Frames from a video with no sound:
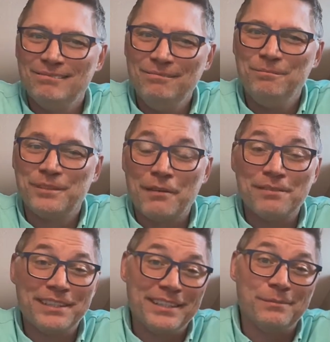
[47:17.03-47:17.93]

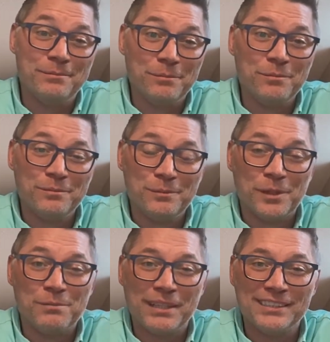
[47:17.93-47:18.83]
definitely did
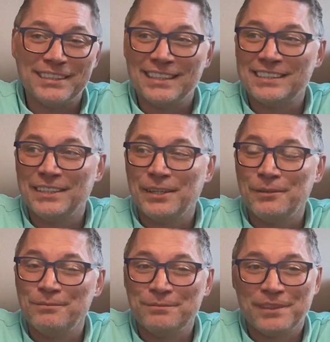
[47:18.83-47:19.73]
WordPress and SEO
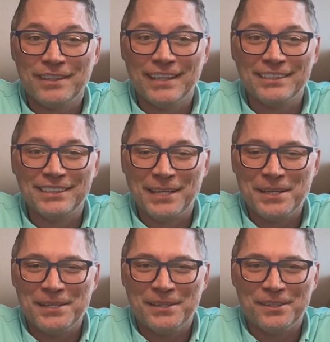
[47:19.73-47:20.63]
for the last
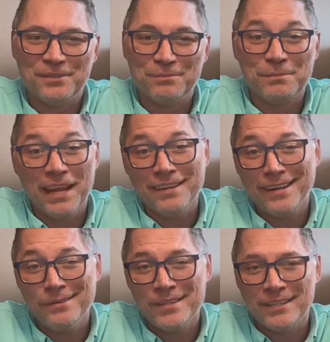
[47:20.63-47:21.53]
19 years and
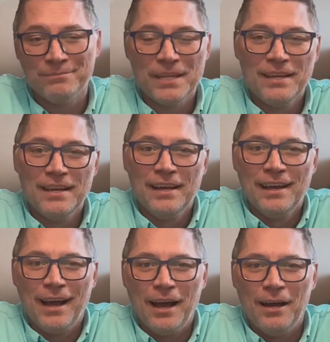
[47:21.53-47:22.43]
counting.
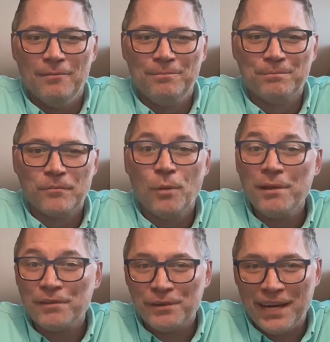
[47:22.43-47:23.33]
Hope you
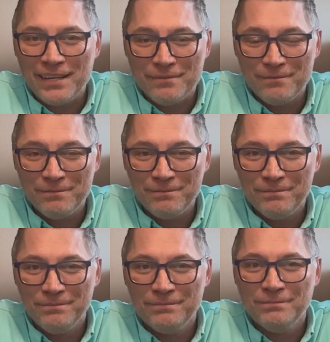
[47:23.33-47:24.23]
have a great
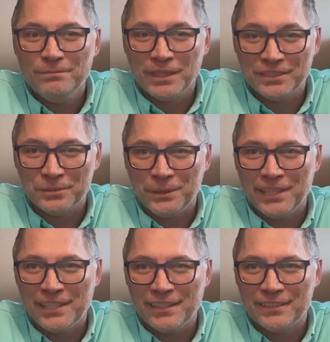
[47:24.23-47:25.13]
rest of the week
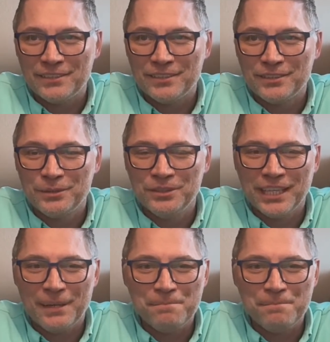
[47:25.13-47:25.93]
here. It's Tuesday.